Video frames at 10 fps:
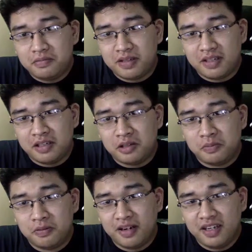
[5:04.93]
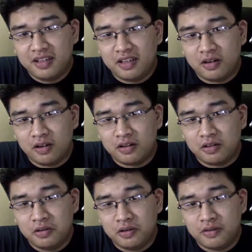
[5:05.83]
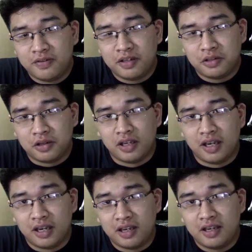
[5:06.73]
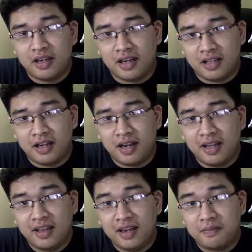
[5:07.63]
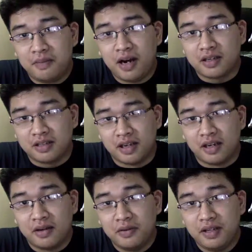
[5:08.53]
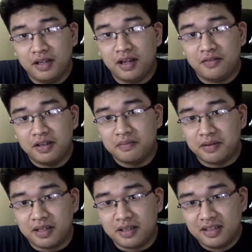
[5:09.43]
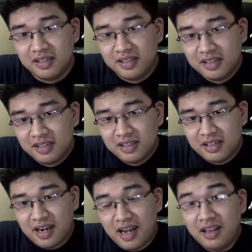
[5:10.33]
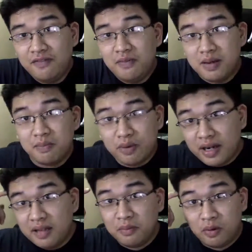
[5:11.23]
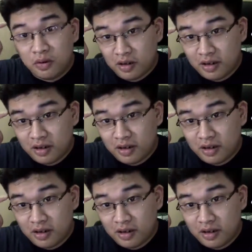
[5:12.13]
but his brain did hurt too eventually. Yeah, no, I like boxing. I really love it, but I love my brain more.